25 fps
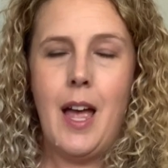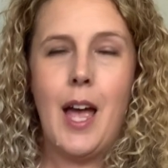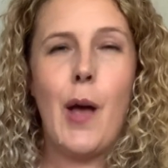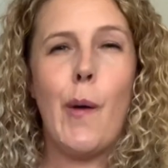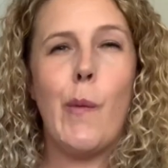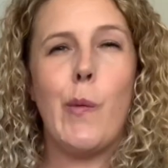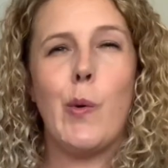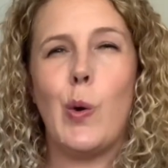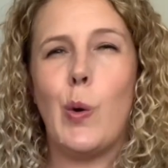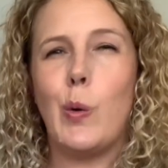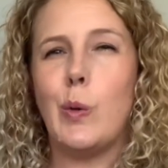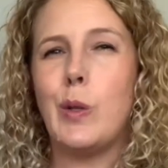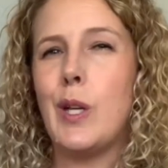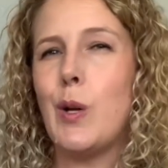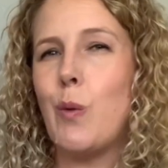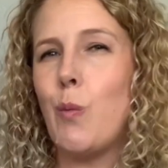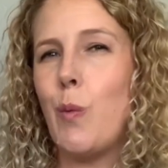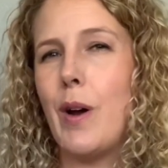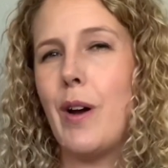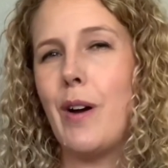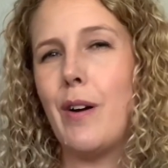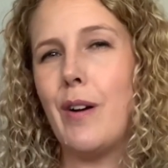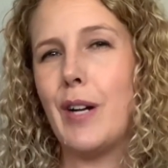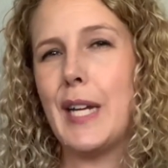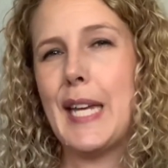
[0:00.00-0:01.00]
I would only
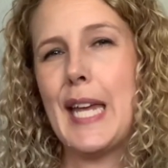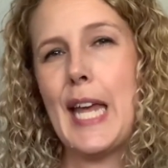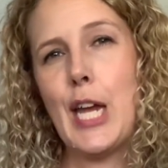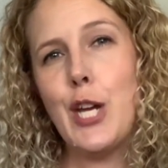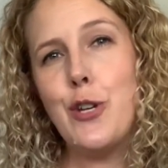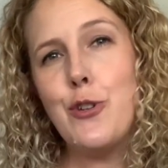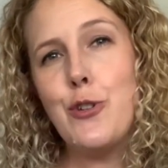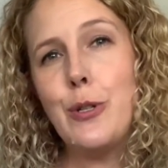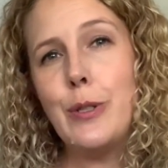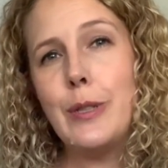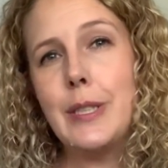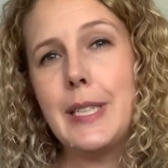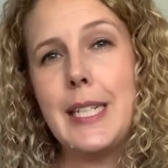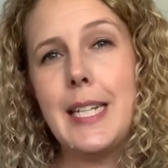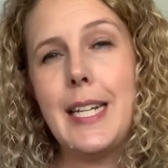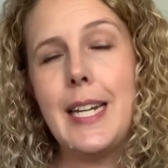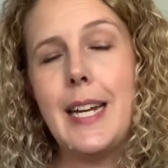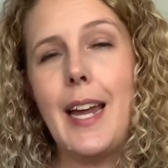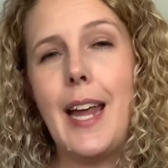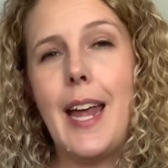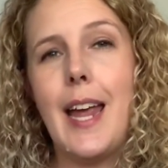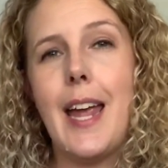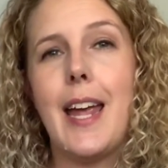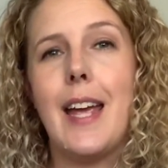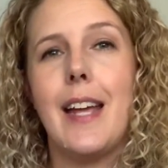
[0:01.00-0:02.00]
wear occasionally,
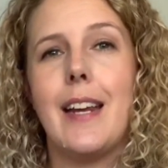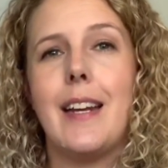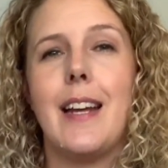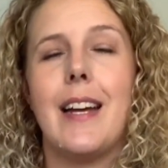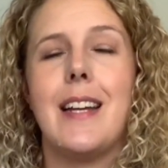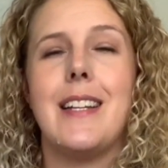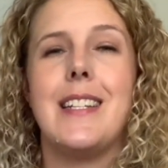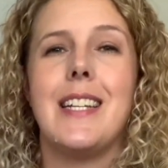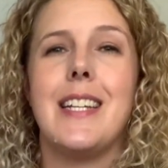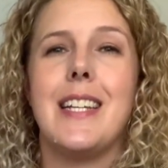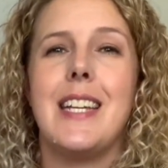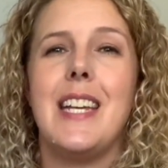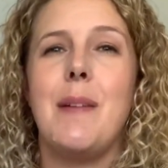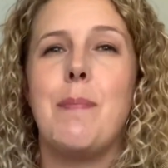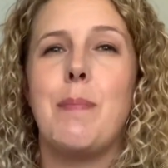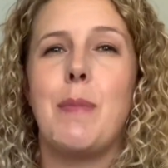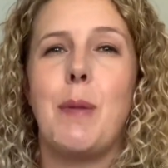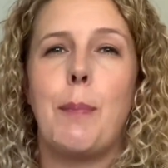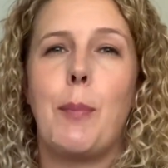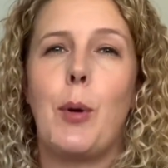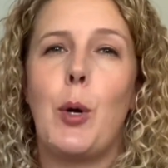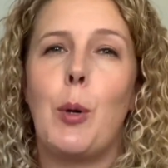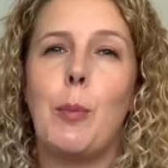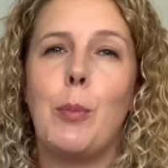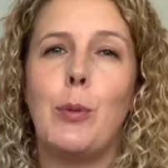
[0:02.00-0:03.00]
and I did keep the
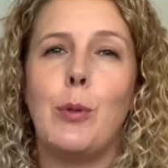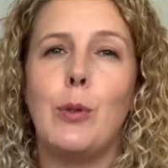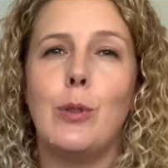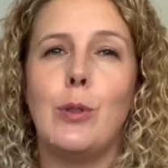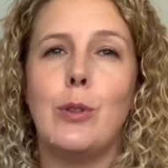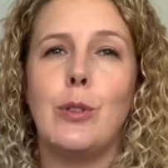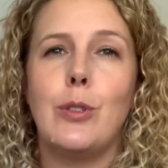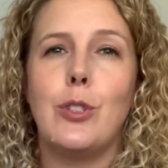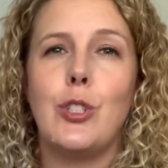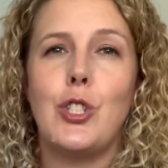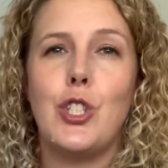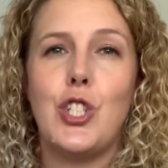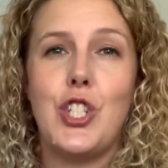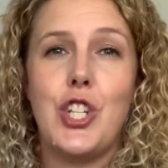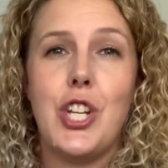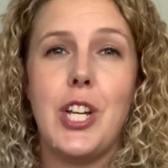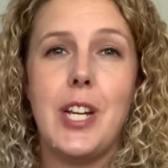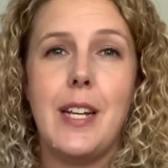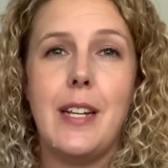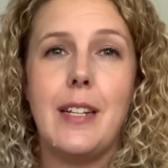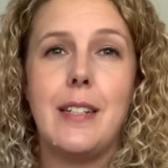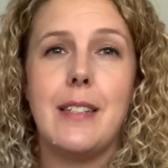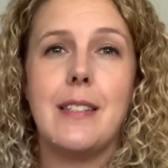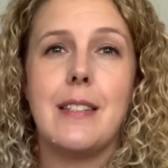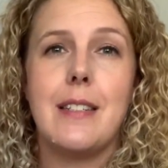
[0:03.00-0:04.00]
purple
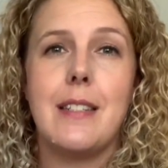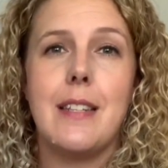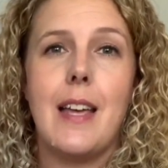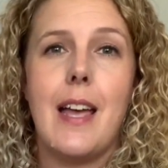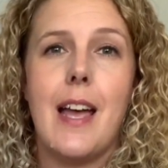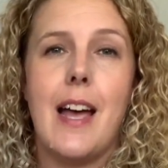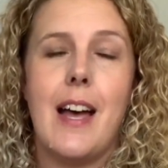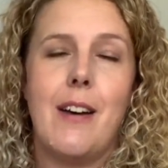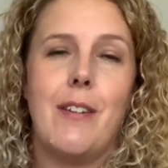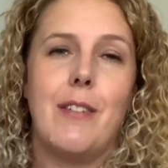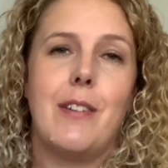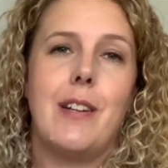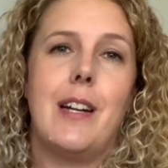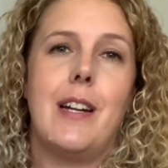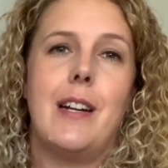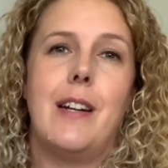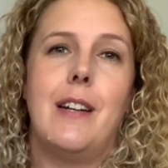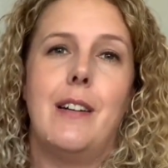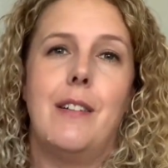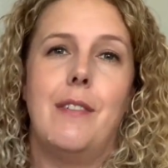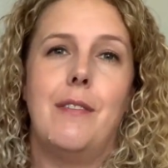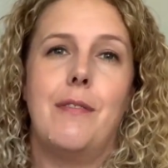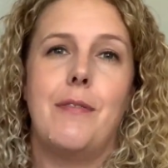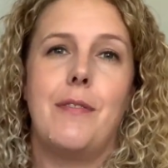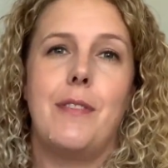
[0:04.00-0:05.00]
jeans out
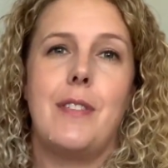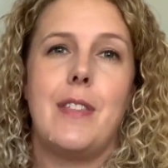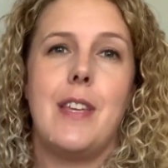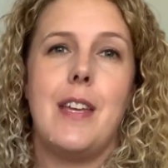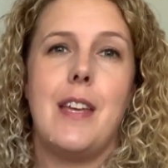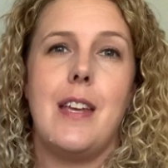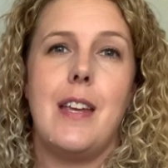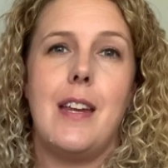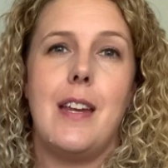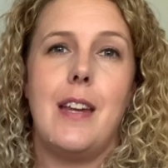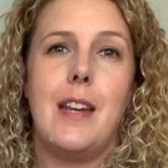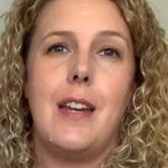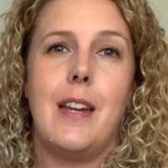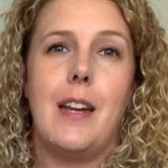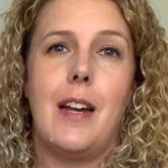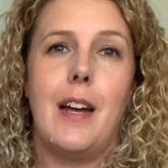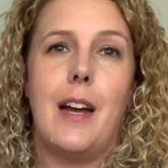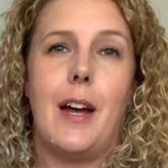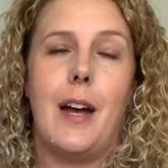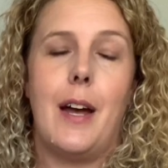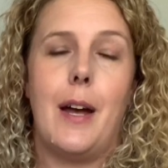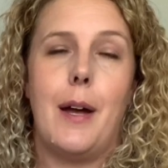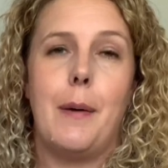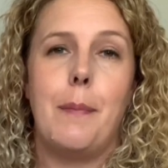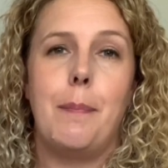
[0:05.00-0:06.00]
of the
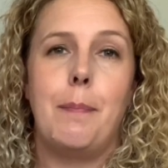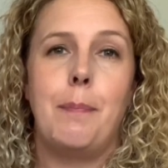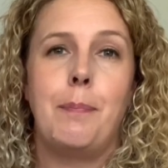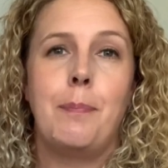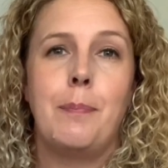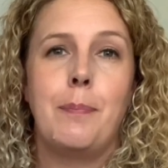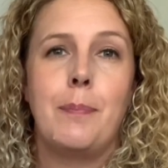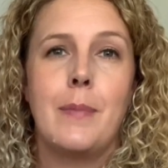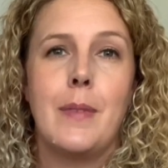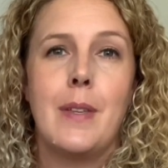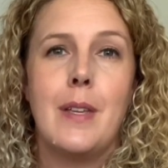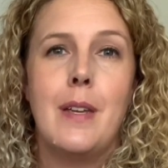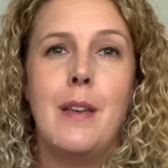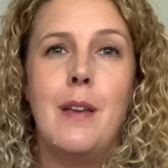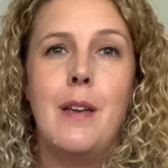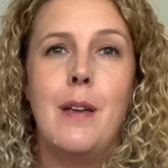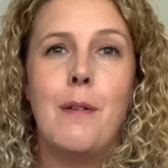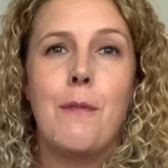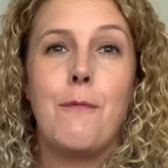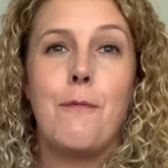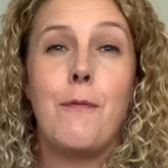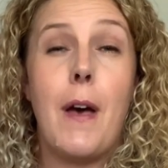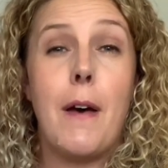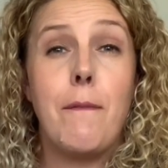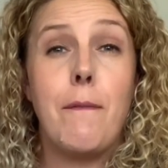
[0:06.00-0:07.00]

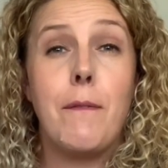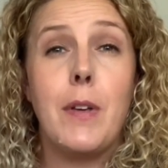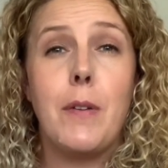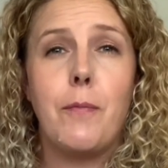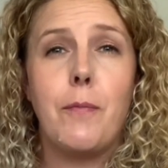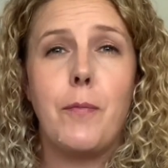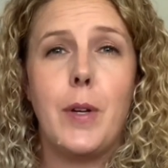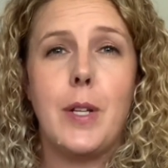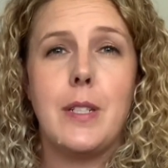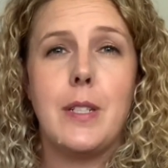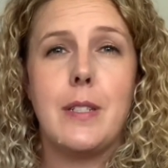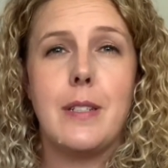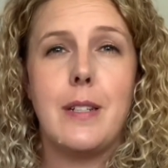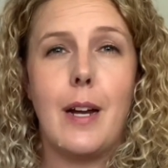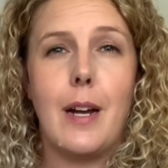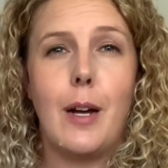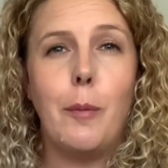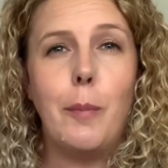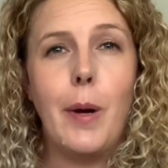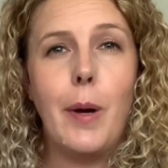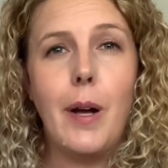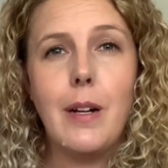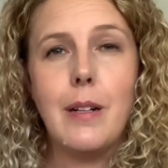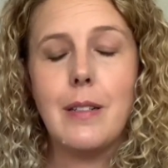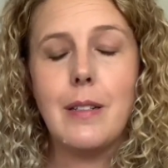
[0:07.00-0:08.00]
FatBit Fun Style
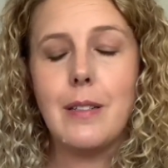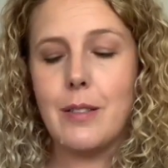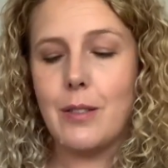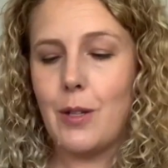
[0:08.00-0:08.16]
box,